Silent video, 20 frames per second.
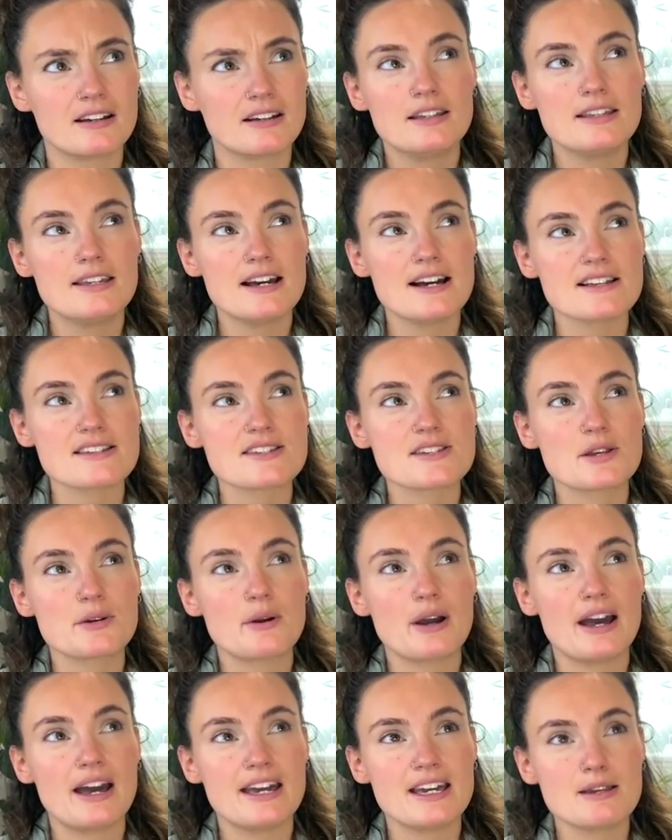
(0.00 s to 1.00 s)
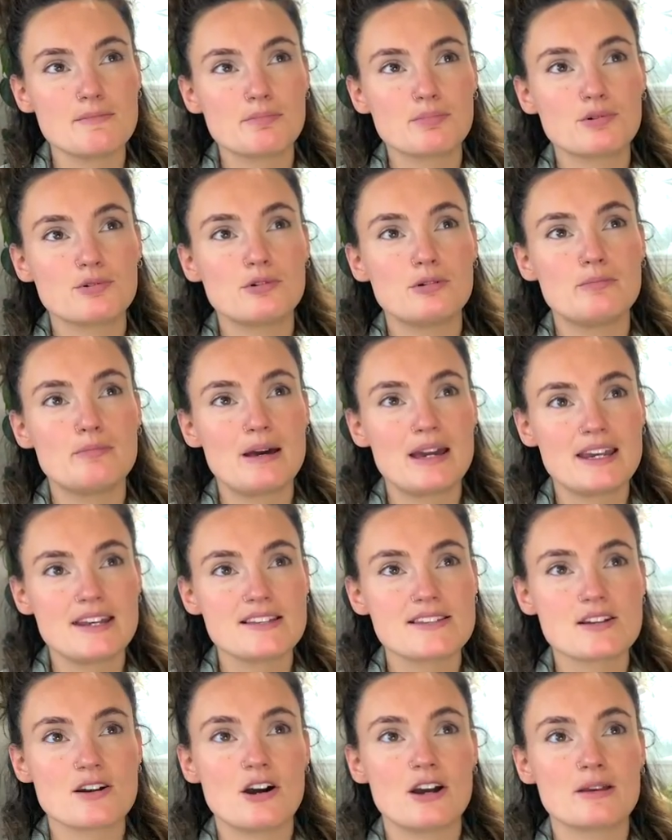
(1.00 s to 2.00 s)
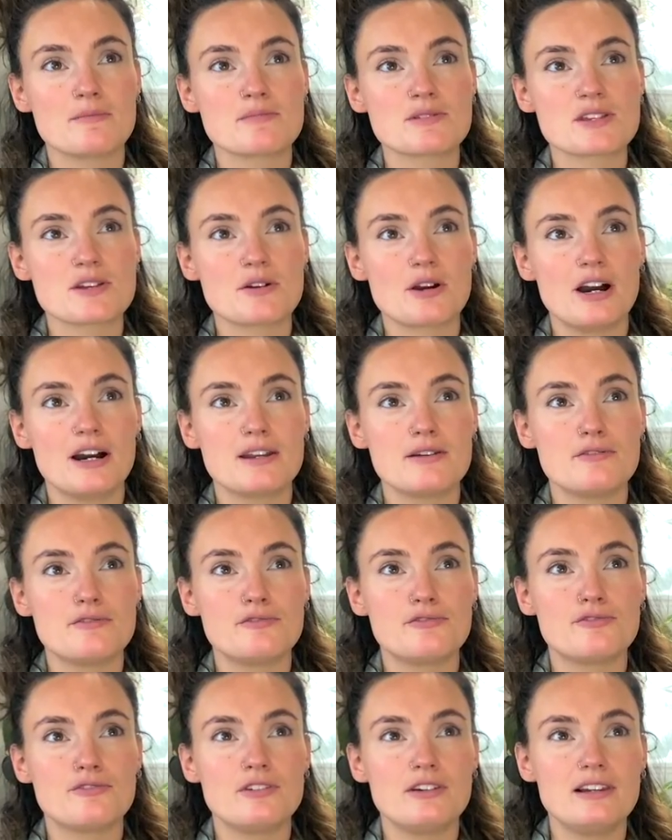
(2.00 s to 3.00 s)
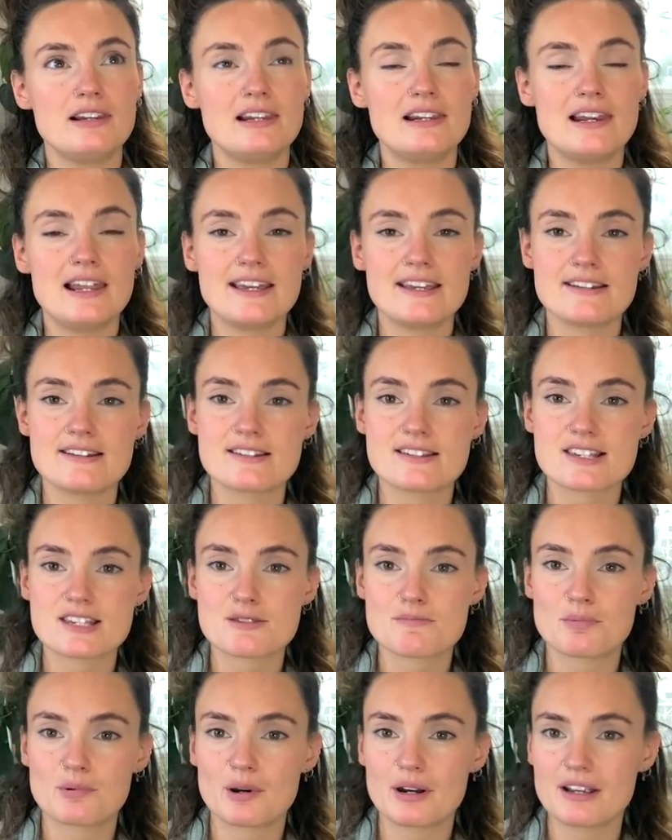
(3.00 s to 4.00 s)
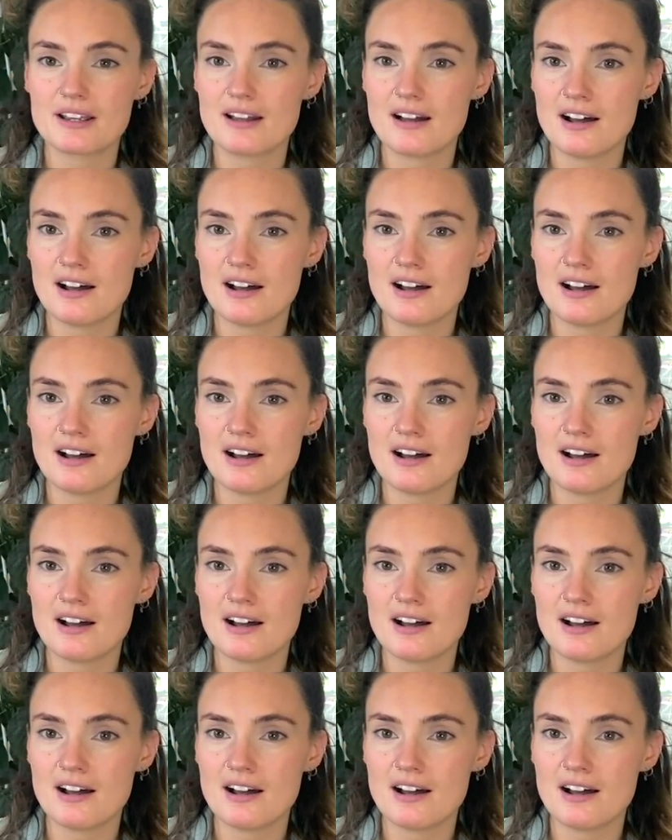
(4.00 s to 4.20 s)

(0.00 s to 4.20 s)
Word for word: Yeah, so April, May time, so kind of late spring,